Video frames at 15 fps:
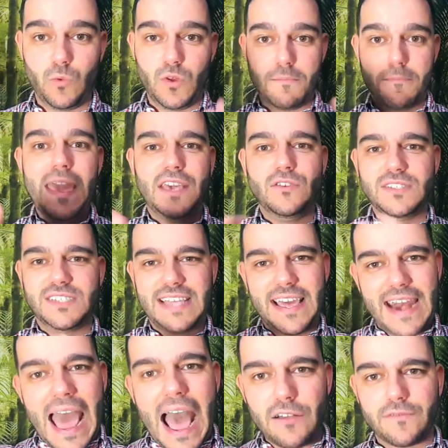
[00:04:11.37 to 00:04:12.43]
make you stand
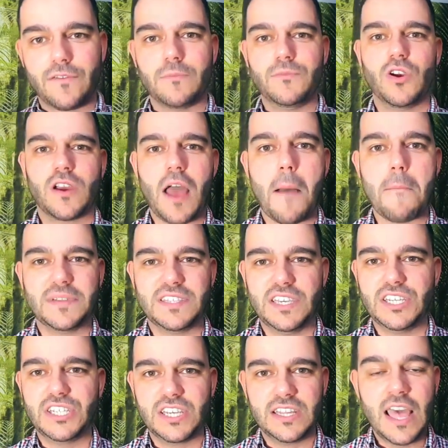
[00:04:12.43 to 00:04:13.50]
out from your
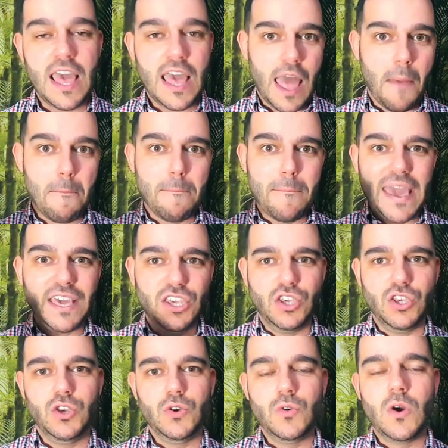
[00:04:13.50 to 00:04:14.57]
competition and make
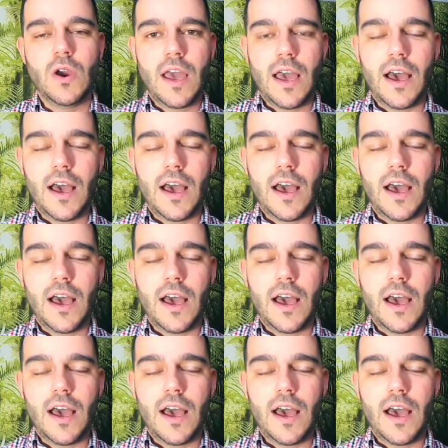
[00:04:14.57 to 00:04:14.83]
you